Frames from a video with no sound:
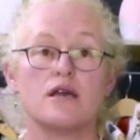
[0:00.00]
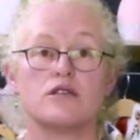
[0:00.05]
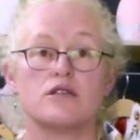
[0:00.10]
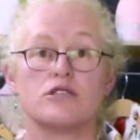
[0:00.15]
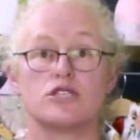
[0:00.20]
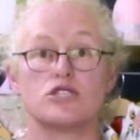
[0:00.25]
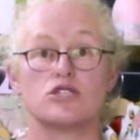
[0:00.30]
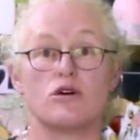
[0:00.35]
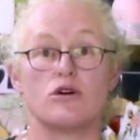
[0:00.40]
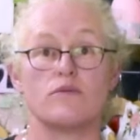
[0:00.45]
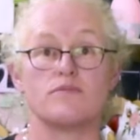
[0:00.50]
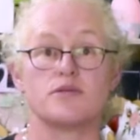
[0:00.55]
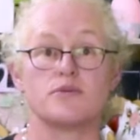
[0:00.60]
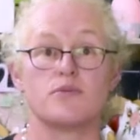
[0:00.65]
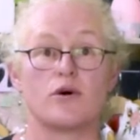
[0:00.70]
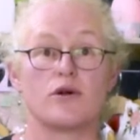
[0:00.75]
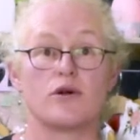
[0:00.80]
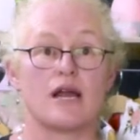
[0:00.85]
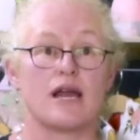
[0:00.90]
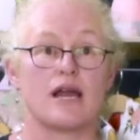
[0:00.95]
Stop
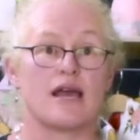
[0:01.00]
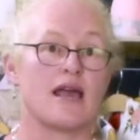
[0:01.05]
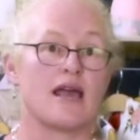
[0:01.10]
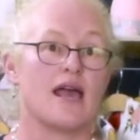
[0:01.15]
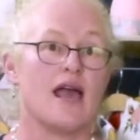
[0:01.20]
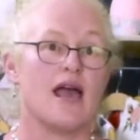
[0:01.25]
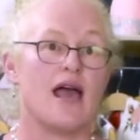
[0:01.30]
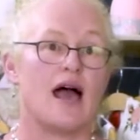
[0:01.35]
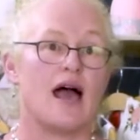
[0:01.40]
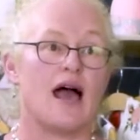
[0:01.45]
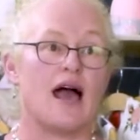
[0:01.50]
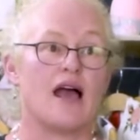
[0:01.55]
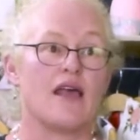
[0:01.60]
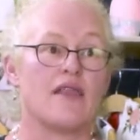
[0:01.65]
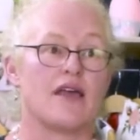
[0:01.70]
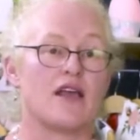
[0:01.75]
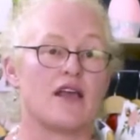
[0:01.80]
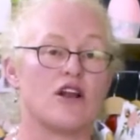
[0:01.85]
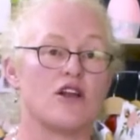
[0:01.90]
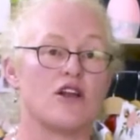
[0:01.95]
swaddling. Are
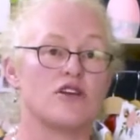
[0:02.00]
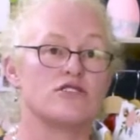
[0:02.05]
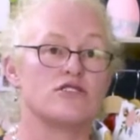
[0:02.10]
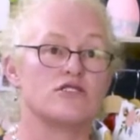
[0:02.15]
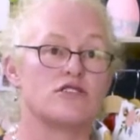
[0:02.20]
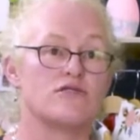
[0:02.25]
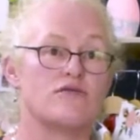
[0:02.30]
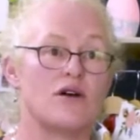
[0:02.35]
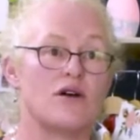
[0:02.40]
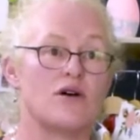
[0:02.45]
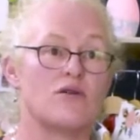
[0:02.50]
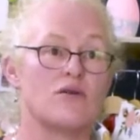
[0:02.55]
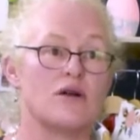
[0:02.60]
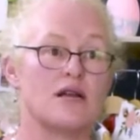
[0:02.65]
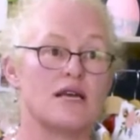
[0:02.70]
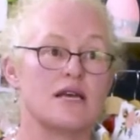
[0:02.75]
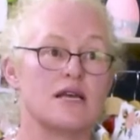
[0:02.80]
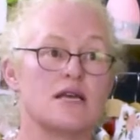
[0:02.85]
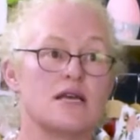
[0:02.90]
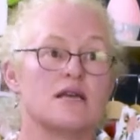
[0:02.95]
they close to
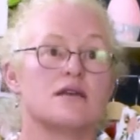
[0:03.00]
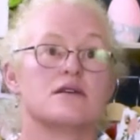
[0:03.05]
rolling?